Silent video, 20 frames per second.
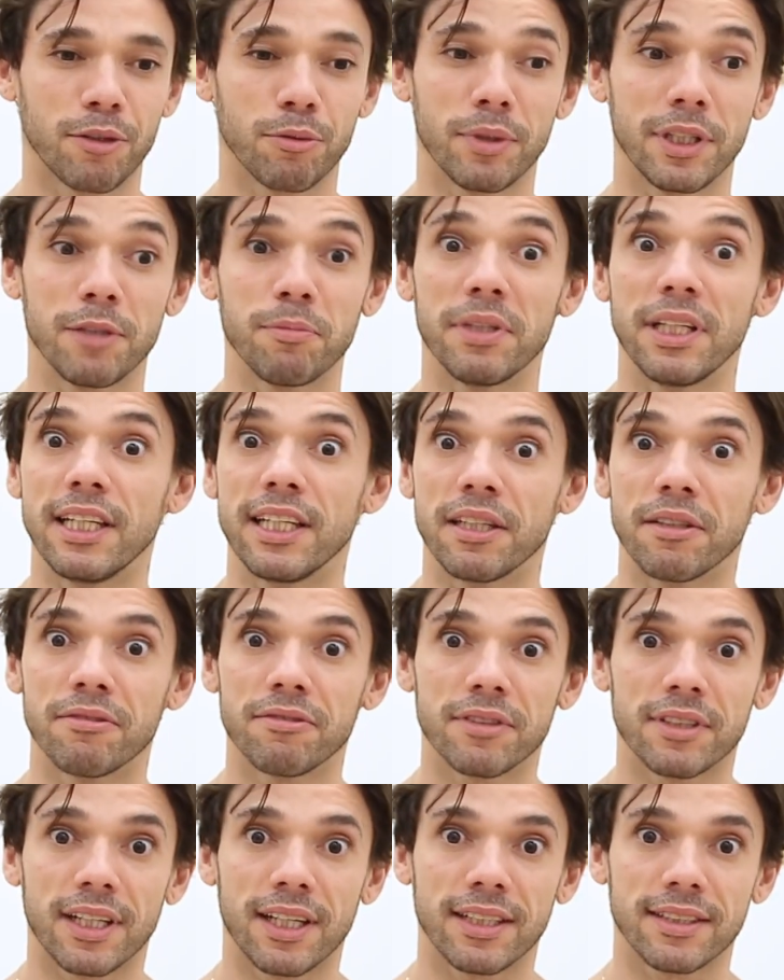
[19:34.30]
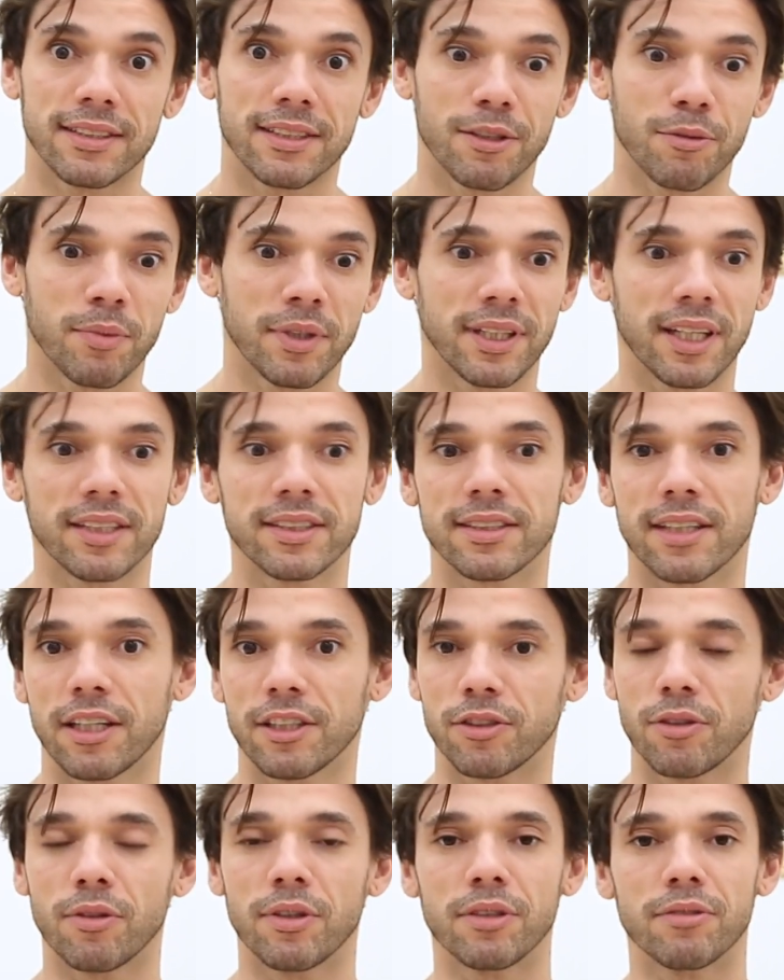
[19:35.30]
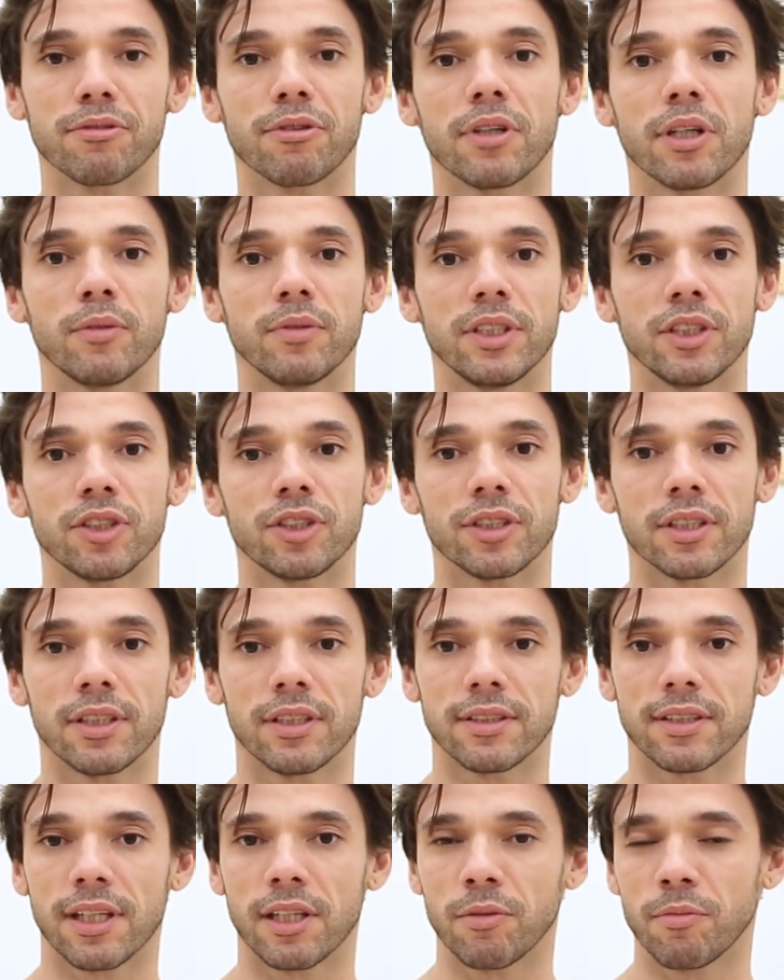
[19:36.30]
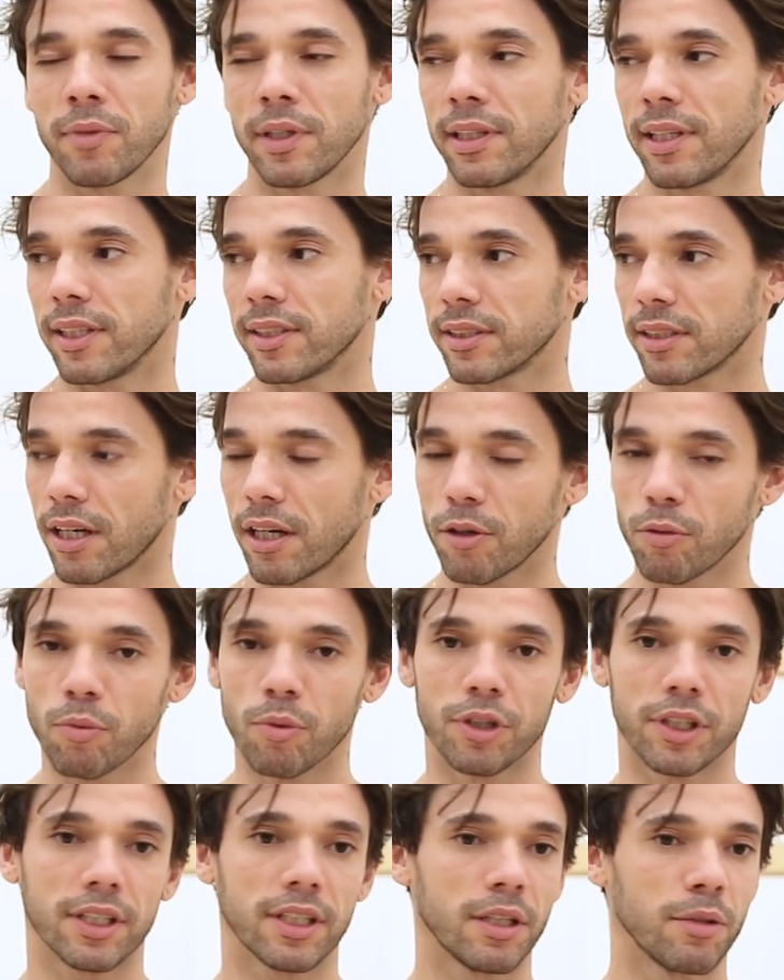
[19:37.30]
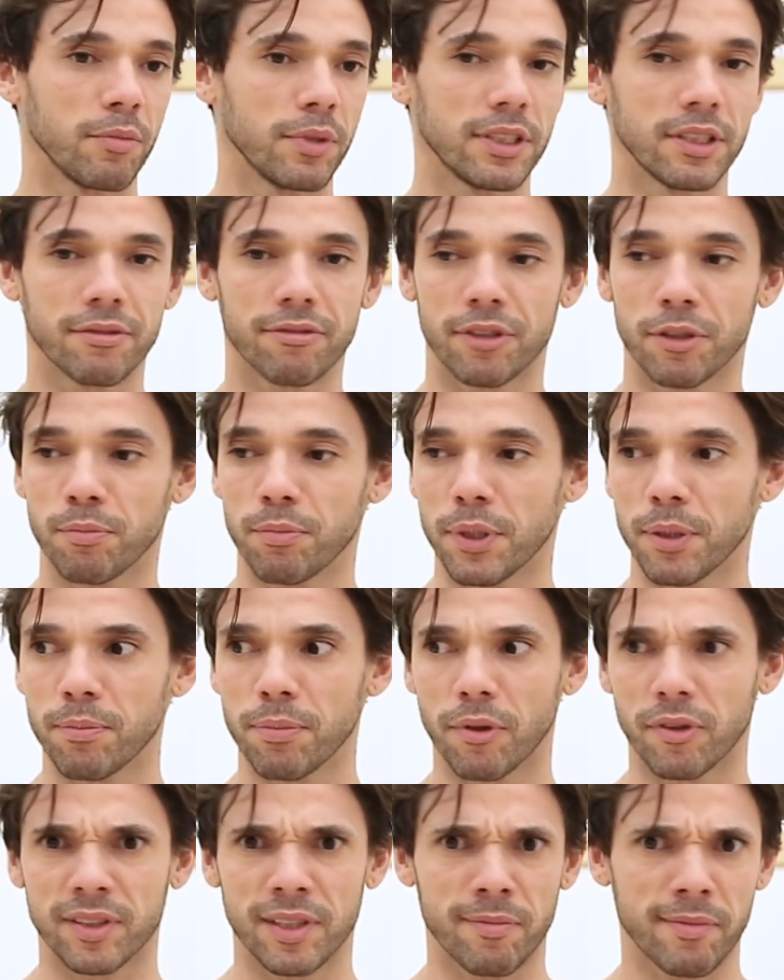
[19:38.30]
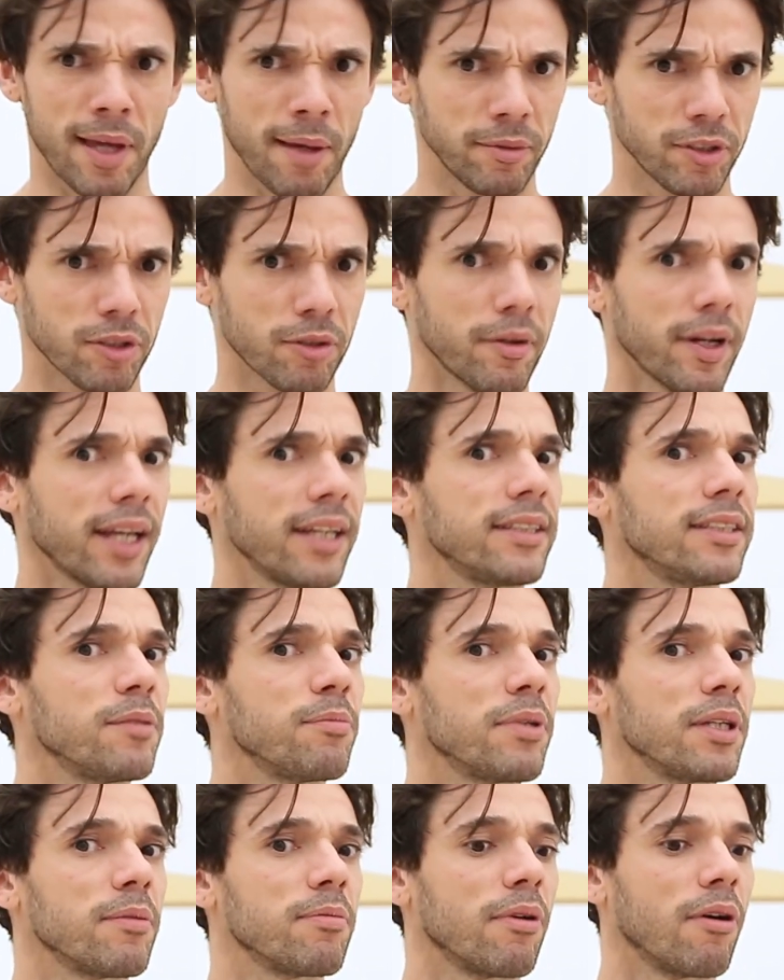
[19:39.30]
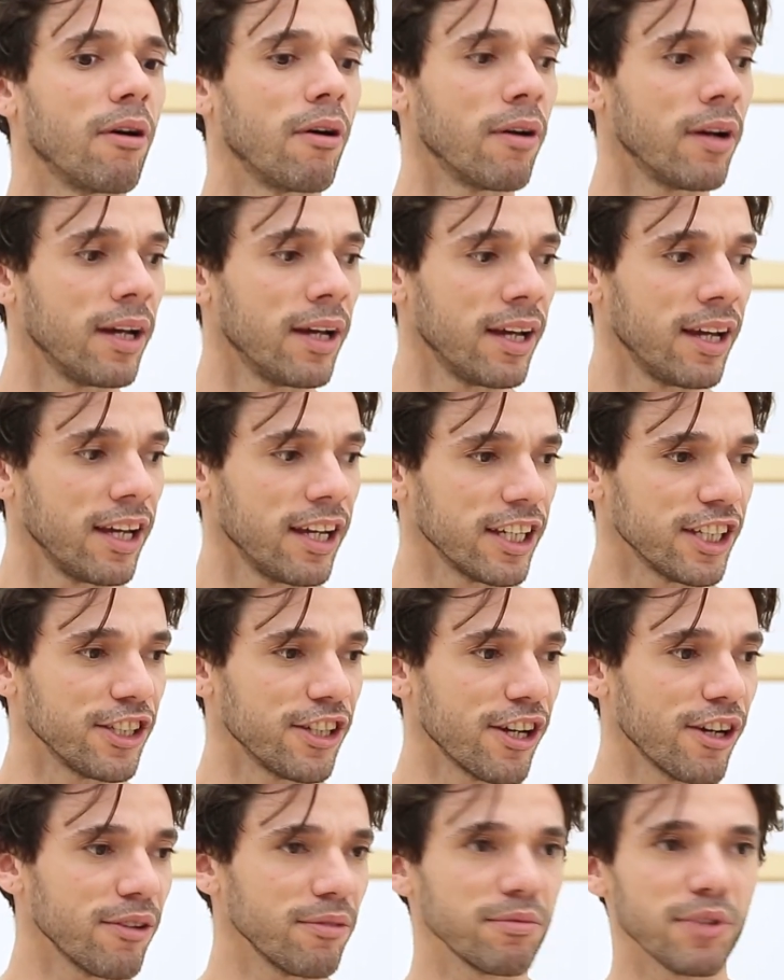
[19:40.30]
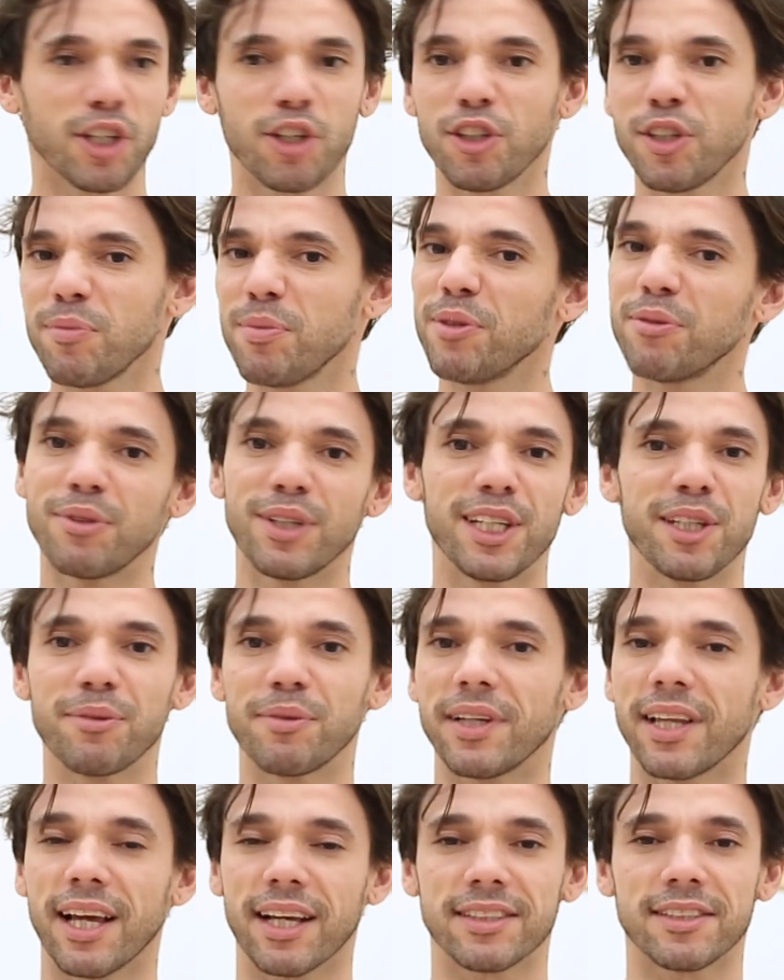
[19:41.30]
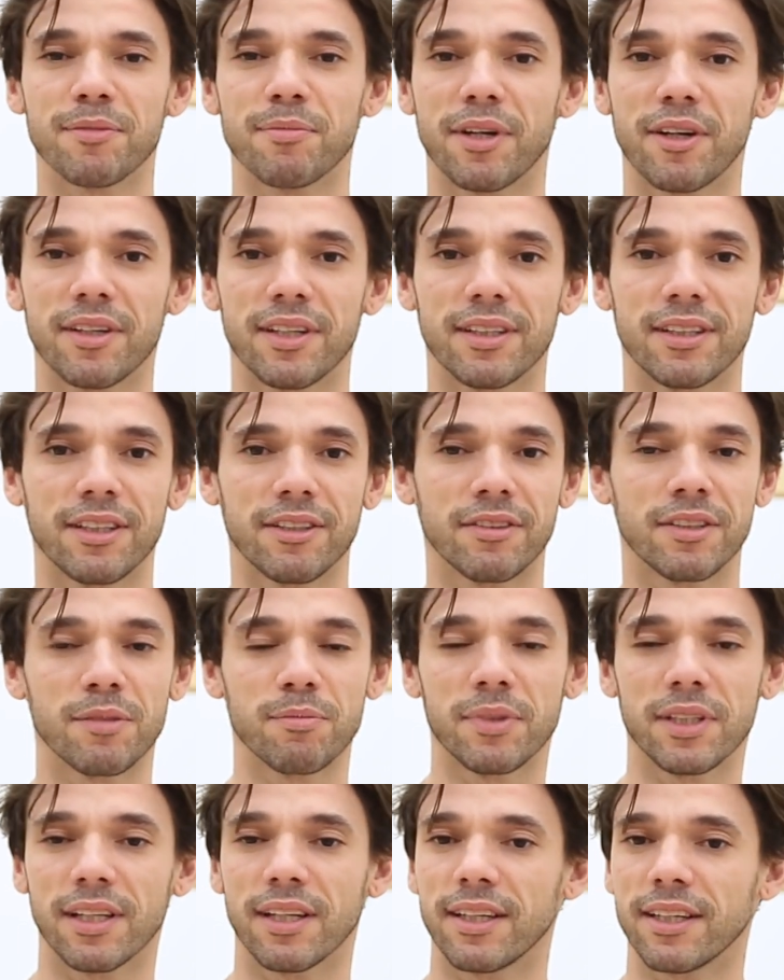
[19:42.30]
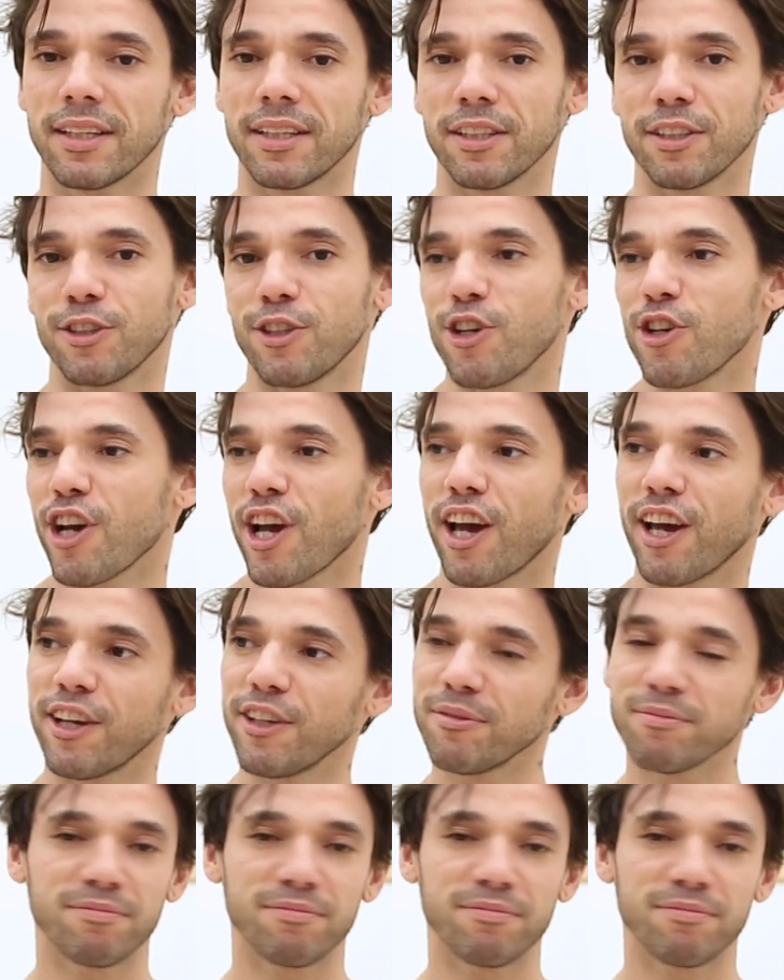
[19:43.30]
really believe that when they start going for auditions and when they start working with different people, sometimes crazy people, you know, they're gonna be really relaxed about it. They're gonna be like, okay,